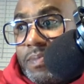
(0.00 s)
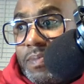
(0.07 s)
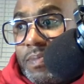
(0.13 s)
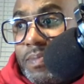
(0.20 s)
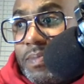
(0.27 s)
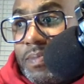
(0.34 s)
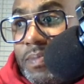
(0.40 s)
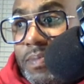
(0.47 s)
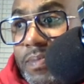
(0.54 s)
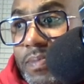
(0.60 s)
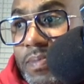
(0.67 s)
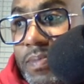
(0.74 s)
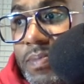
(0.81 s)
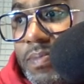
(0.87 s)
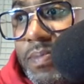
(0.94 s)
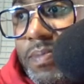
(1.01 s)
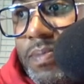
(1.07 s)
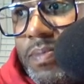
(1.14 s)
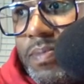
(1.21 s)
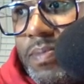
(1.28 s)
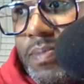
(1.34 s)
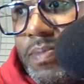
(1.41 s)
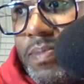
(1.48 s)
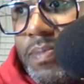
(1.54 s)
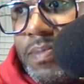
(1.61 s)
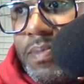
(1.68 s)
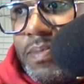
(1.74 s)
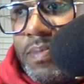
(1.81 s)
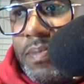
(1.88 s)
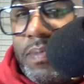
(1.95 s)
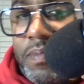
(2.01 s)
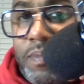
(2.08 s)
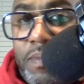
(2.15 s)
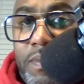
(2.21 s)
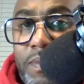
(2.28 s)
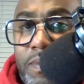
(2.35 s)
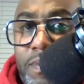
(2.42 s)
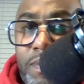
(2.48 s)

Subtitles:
The person shown says nothing.